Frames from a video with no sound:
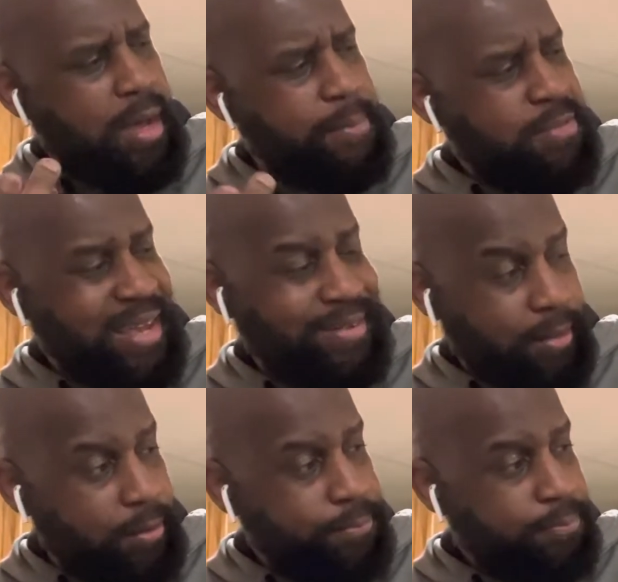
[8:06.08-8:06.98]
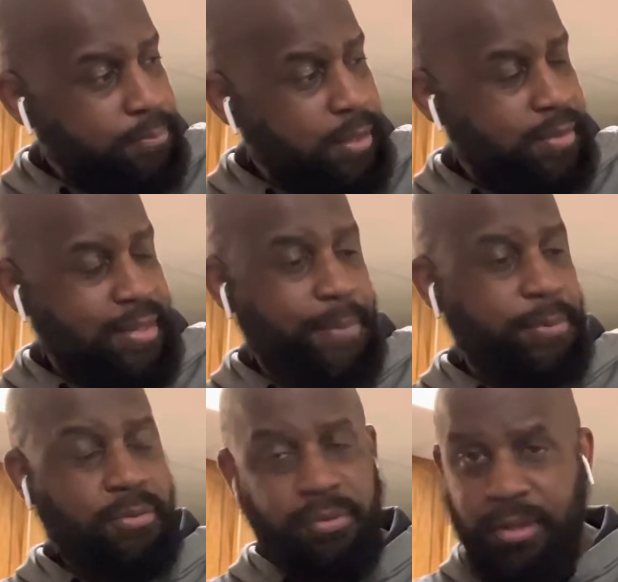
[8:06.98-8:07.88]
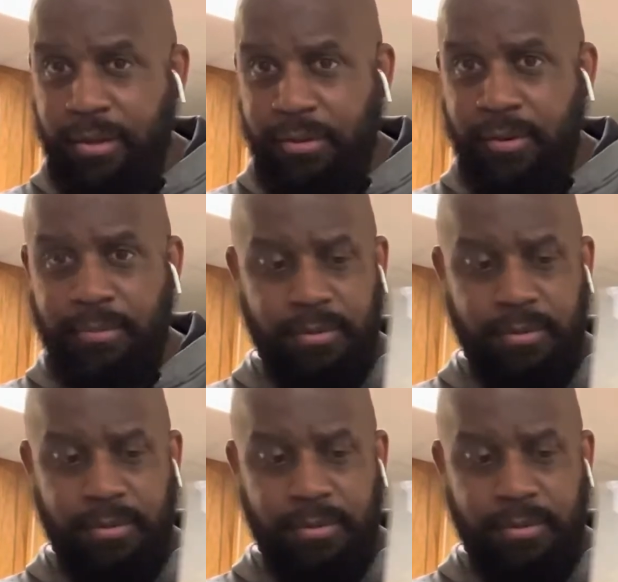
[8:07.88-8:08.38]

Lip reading: Jay Dilla sampled to the other